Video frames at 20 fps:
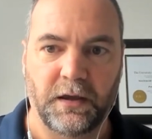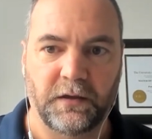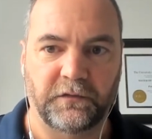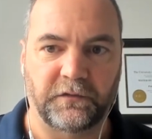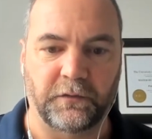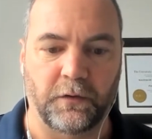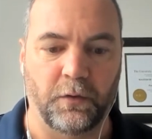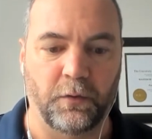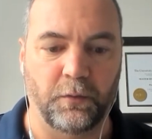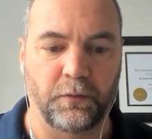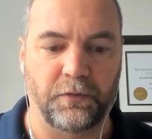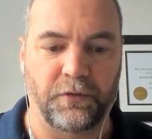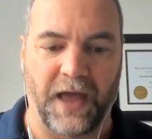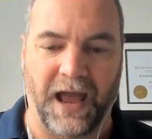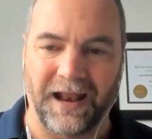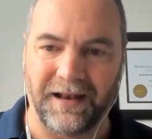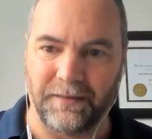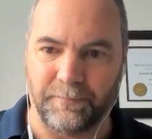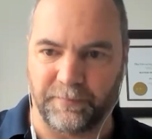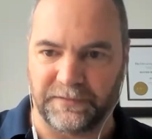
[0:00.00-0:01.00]
So
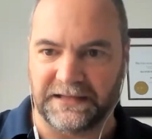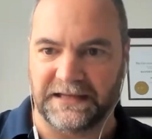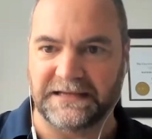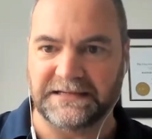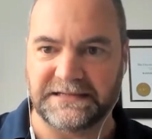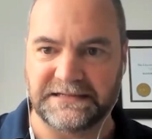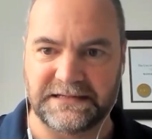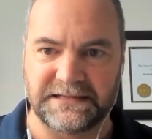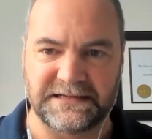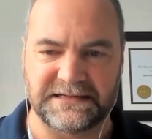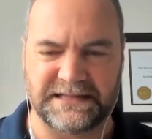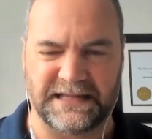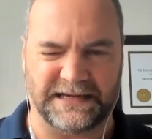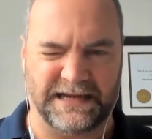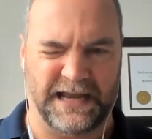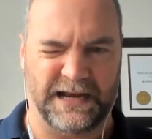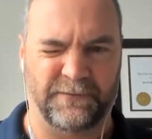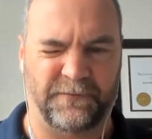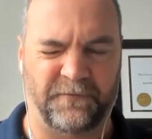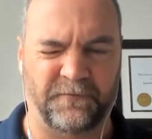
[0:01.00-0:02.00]
that plays into that
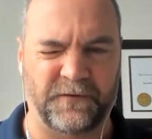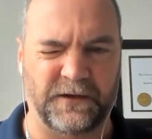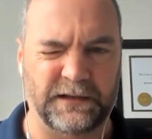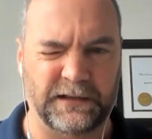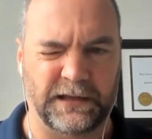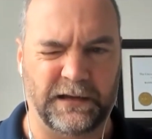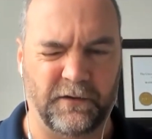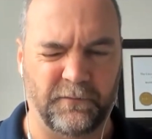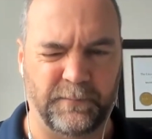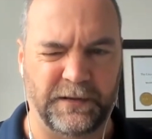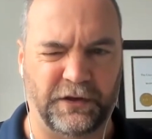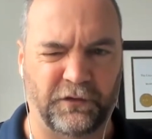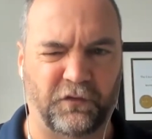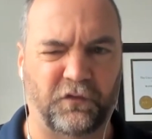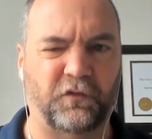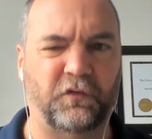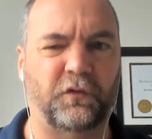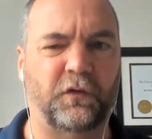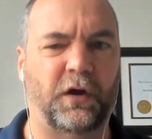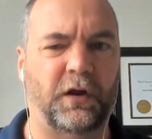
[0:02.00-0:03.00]
kind of feeling of being
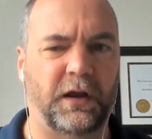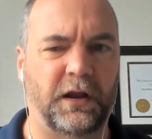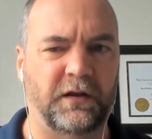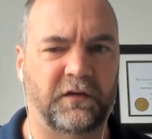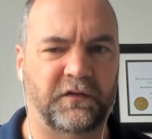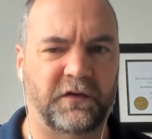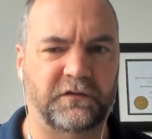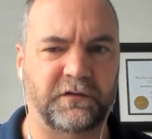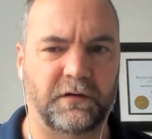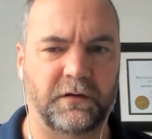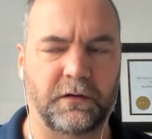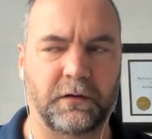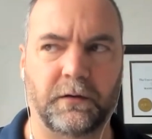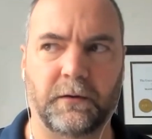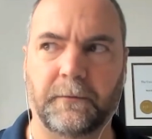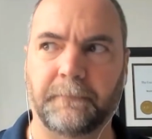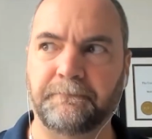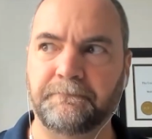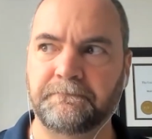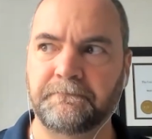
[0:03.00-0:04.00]
in
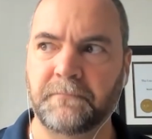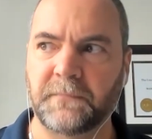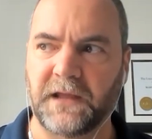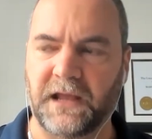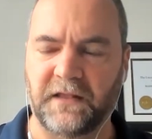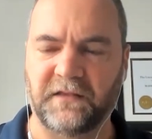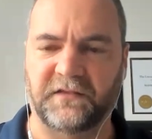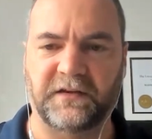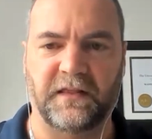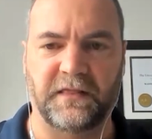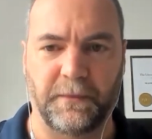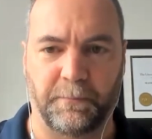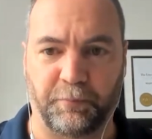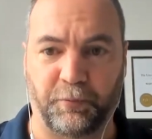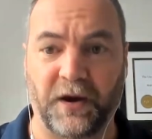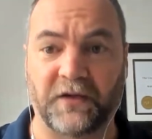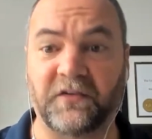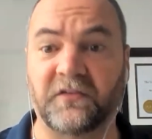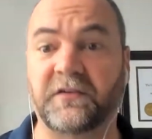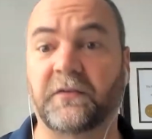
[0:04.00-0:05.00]
the
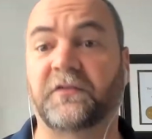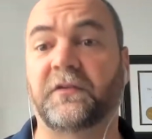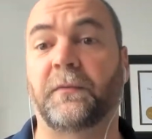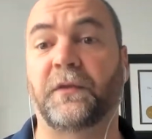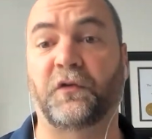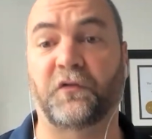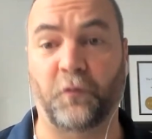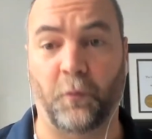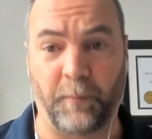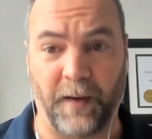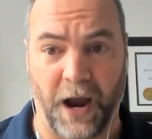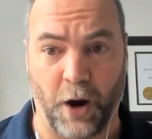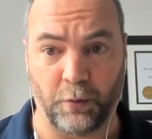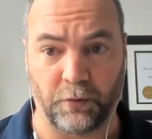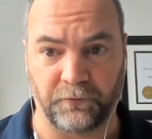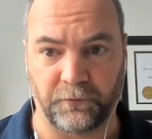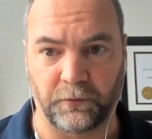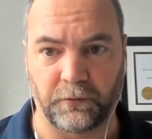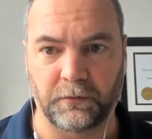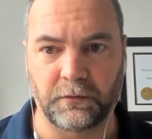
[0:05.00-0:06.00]
presence of something so
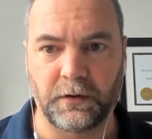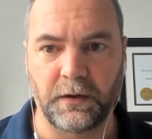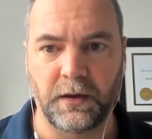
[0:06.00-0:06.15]
powerful.